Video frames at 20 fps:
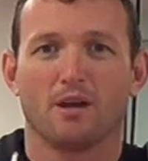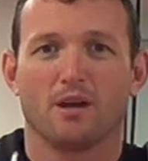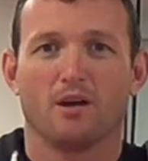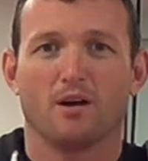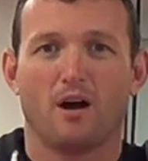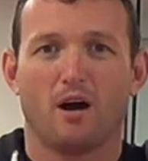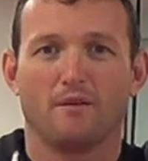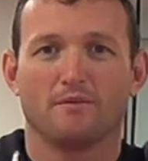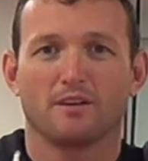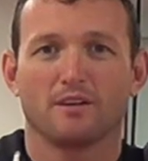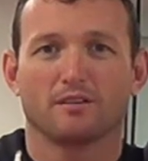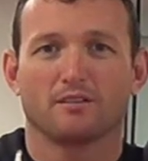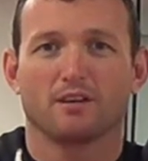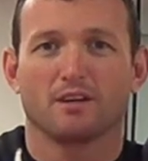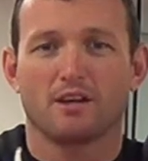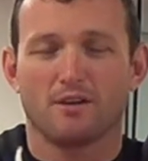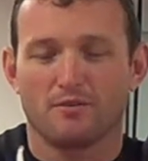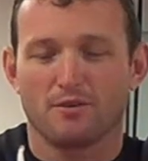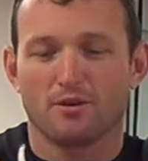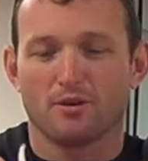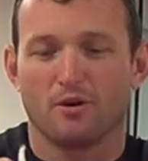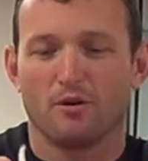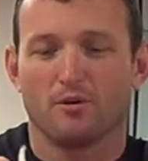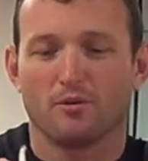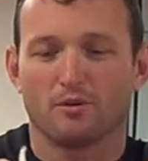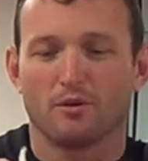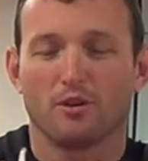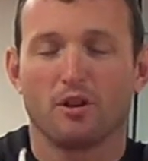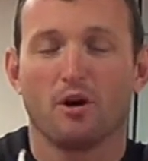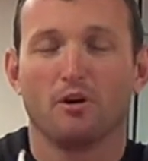Obviously, if you go
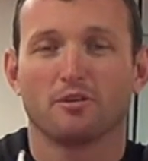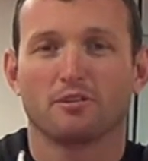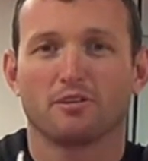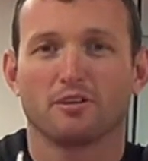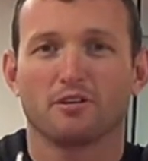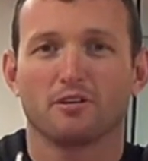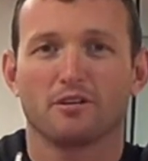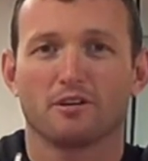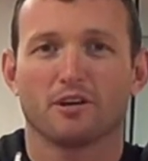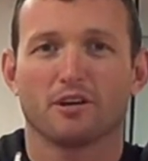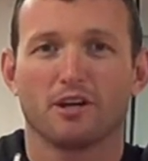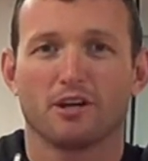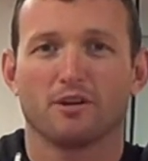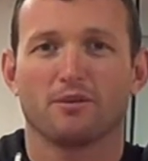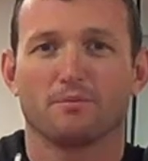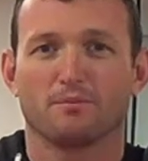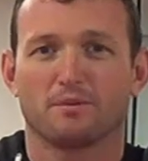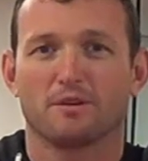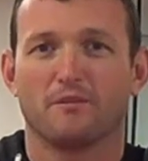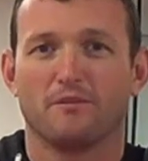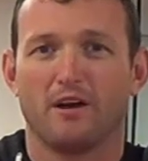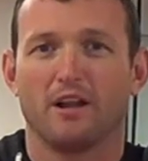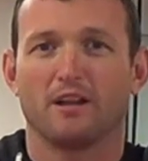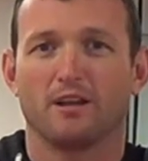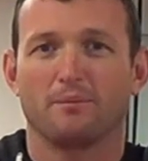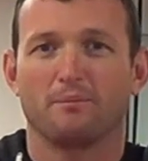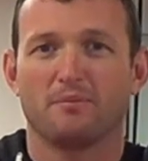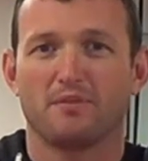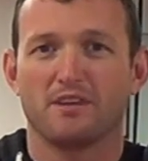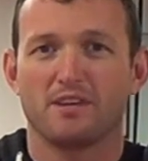closer, you're going to
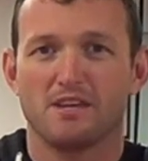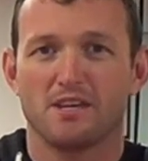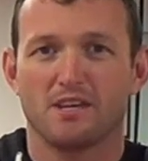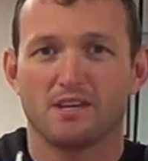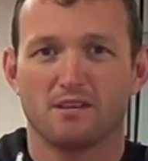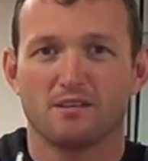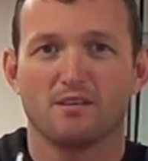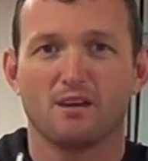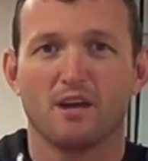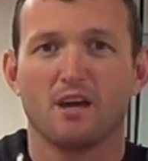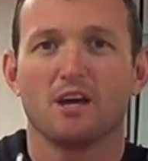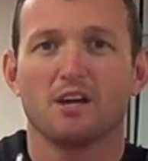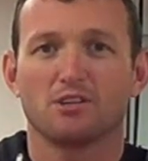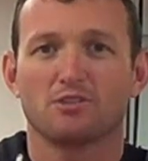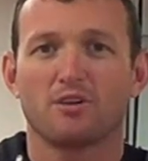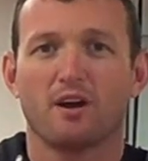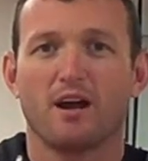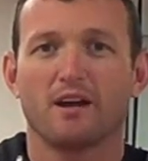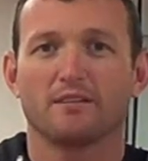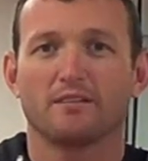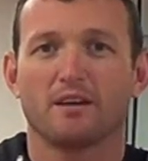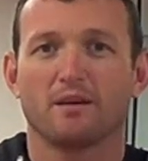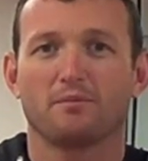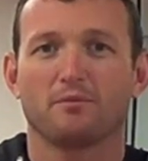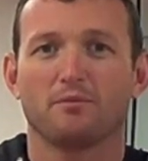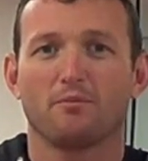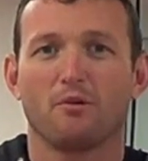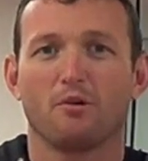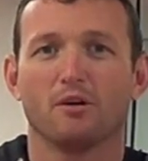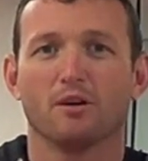develop the
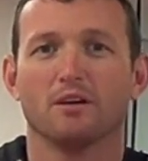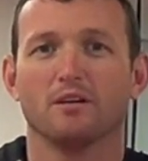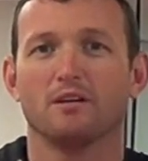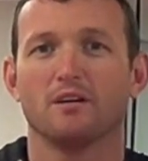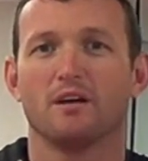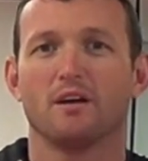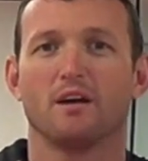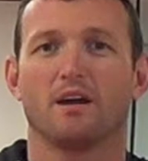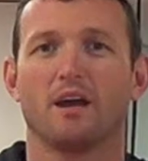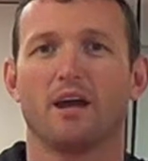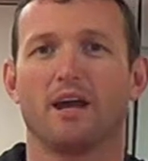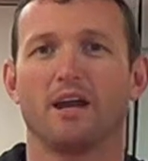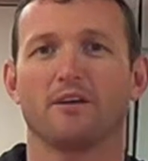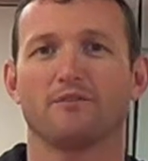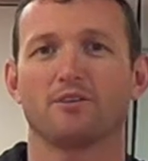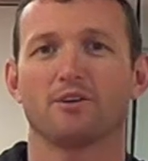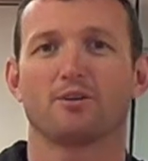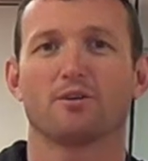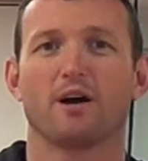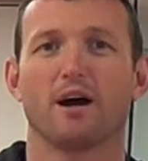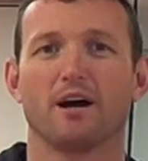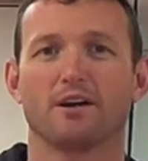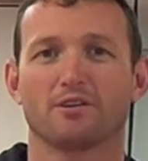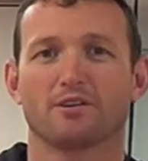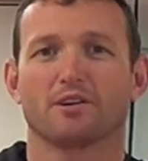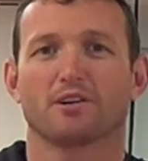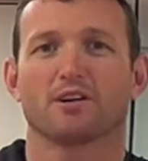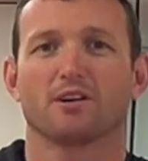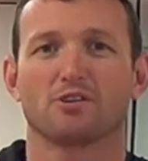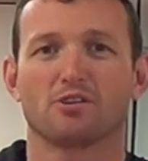triceps more, and if you go out,
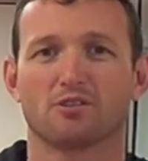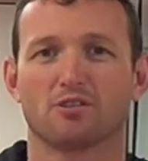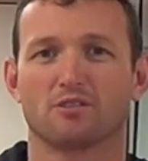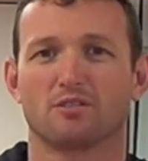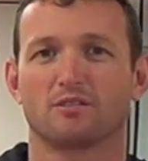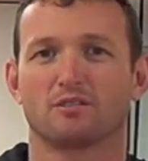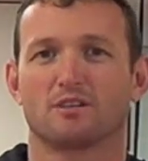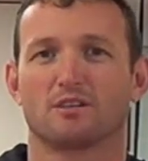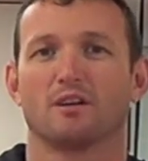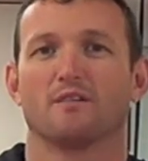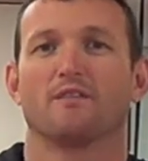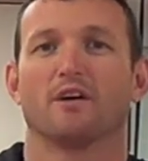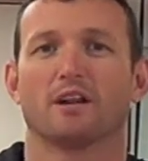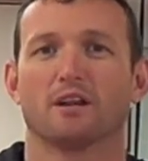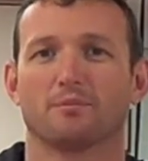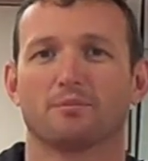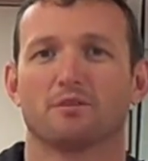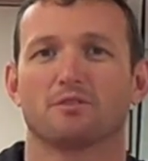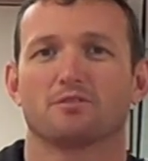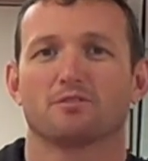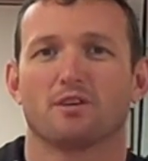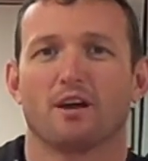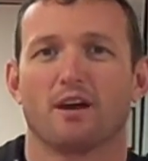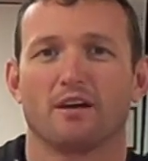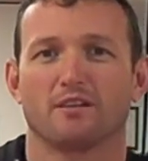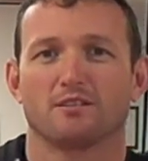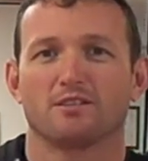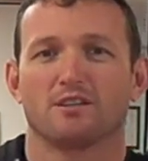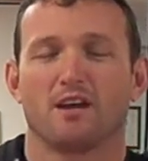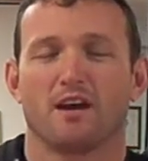you're going to develop the
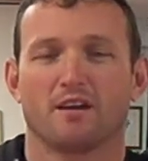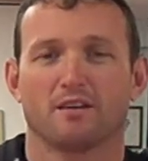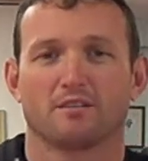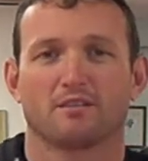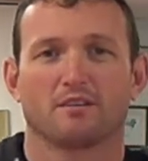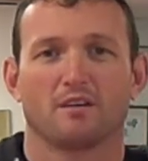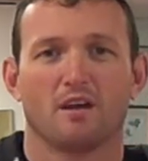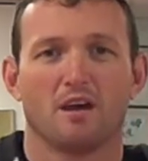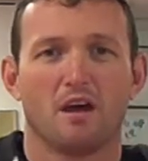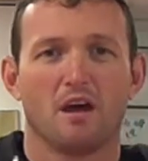chest.